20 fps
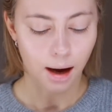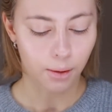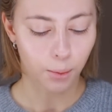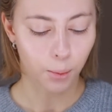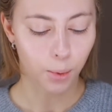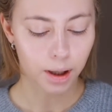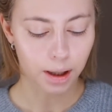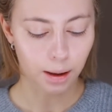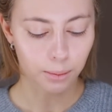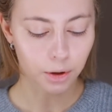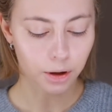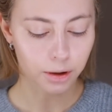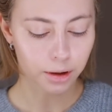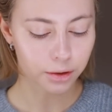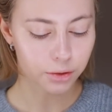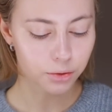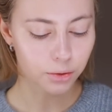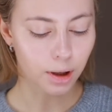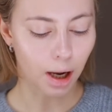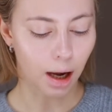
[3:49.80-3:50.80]
What I'm going to
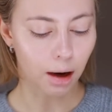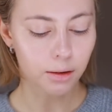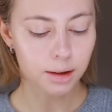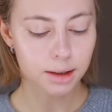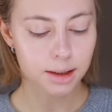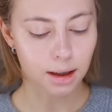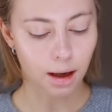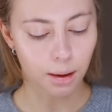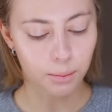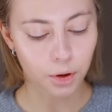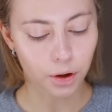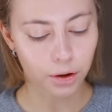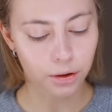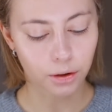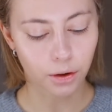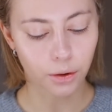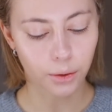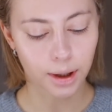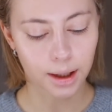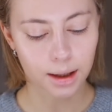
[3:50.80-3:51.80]
do now is I'm going to
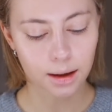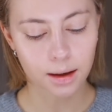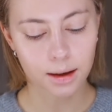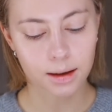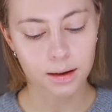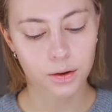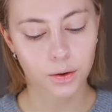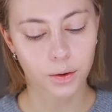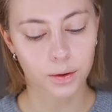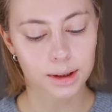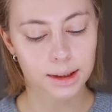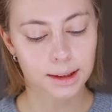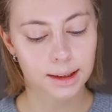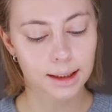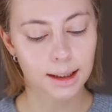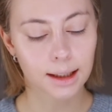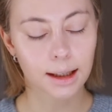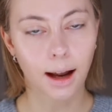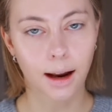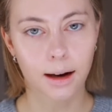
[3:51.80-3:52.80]
go in and
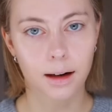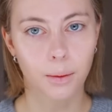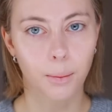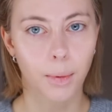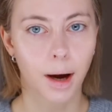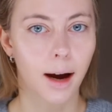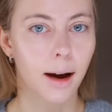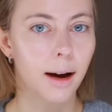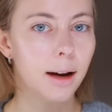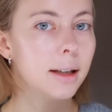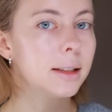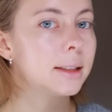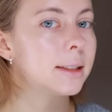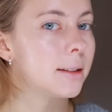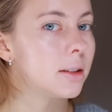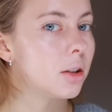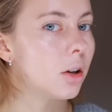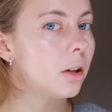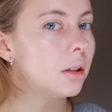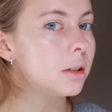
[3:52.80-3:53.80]
conceal under my eyes,
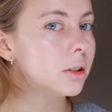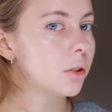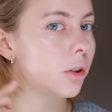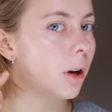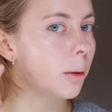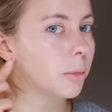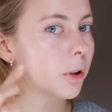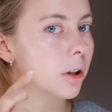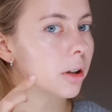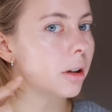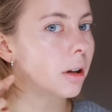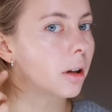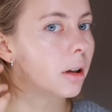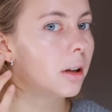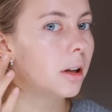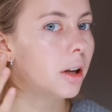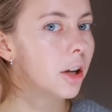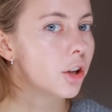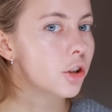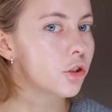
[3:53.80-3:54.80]
and also I'm going to
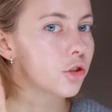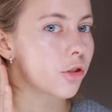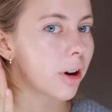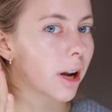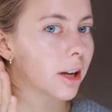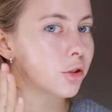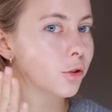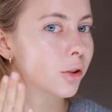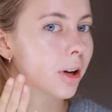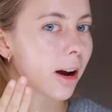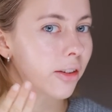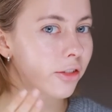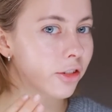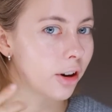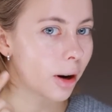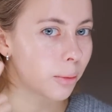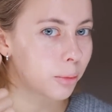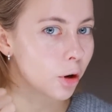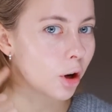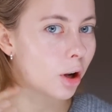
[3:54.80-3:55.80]
try to cover
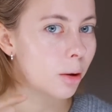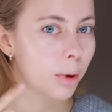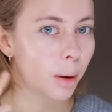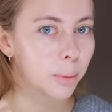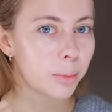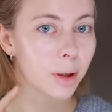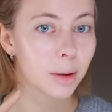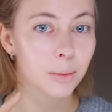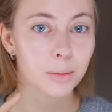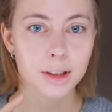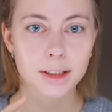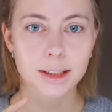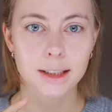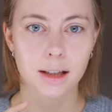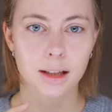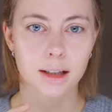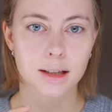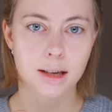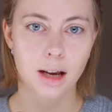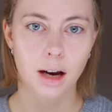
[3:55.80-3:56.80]
up all my pimples
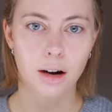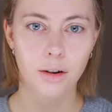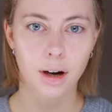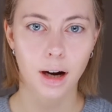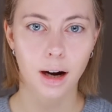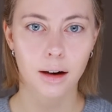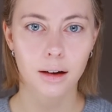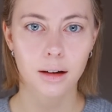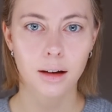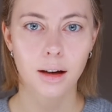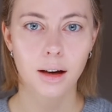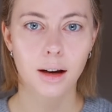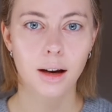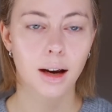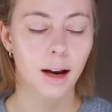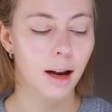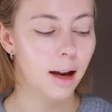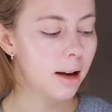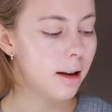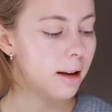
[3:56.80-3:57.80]
in this area.
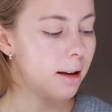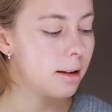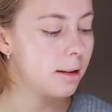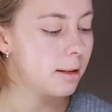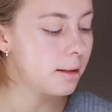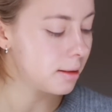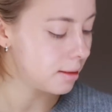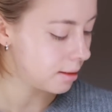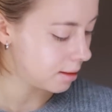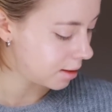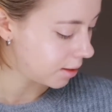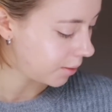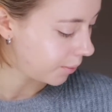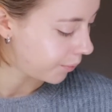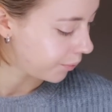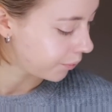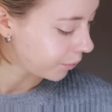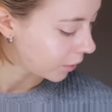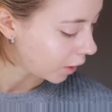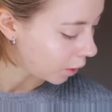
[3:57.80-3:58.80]
And
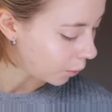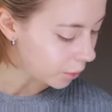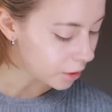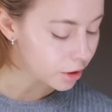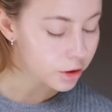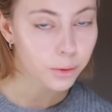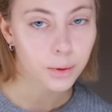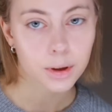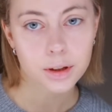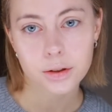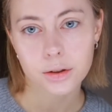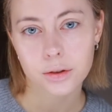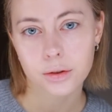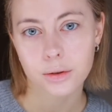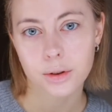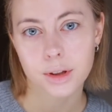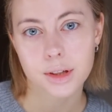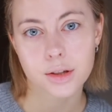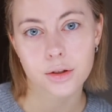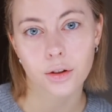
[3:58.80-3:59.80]
what you want to
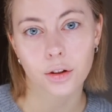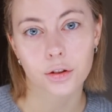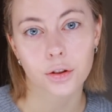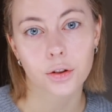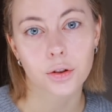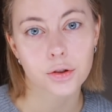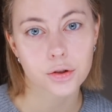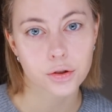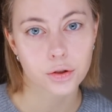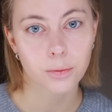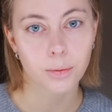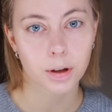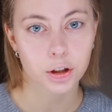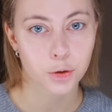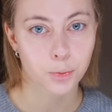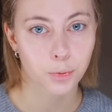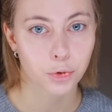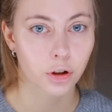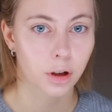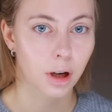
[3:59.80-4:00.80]
do is not to use too
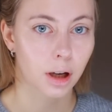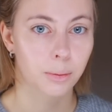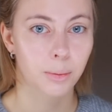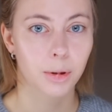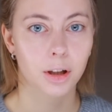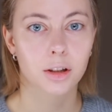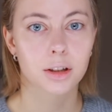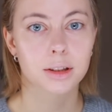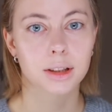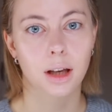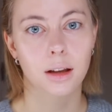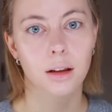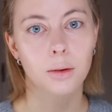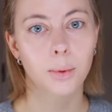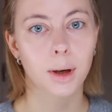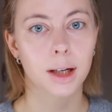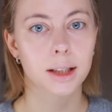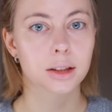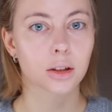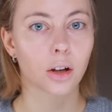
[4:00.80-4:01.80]
much product, because
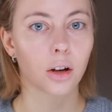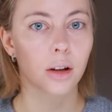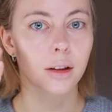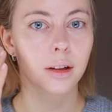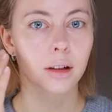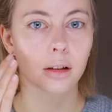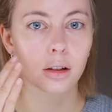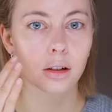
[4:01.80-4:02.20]
otherwise all the